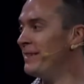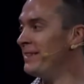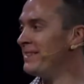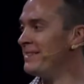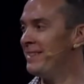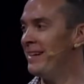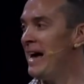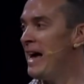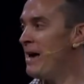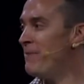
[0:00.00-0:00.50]

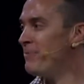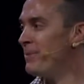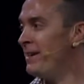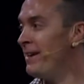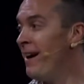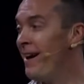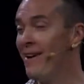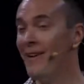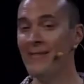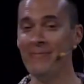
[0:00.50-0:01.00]
you're happy.
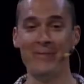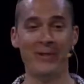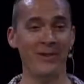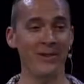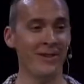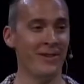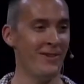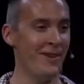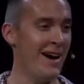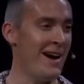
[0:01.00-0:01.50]
Oh, I'm
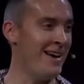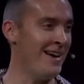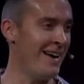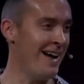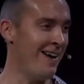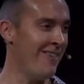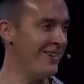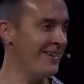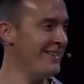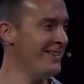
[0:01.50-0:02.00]
doing great,
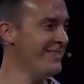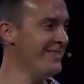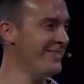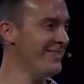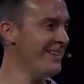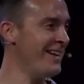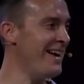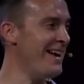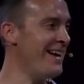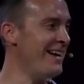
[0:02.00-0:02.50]
how are you?
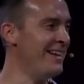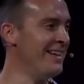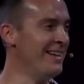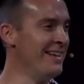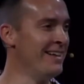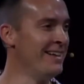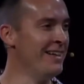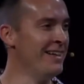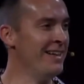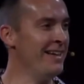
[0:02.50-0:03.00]
Yeah.
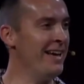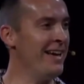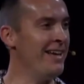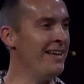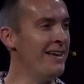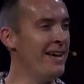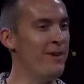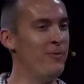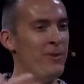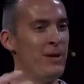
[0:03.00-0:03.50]

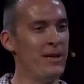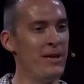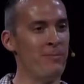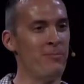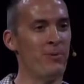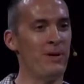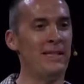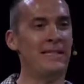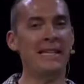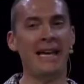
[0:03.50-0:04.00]
And we can
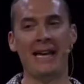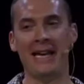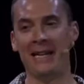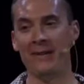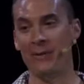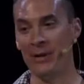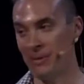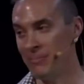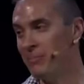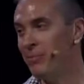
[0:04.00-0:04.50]
pretend,
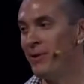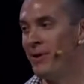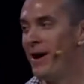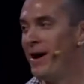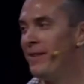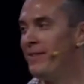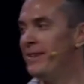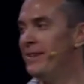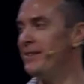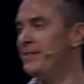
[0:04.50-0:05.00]
we can put
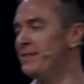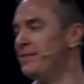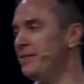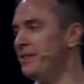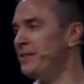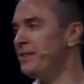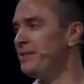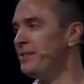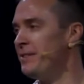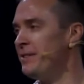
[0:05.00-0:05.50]
on this
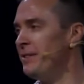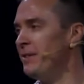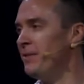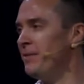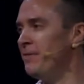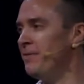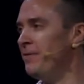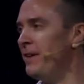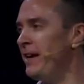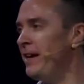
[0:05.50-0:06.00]

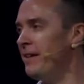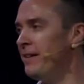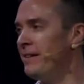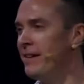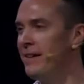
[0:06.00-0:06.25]
fake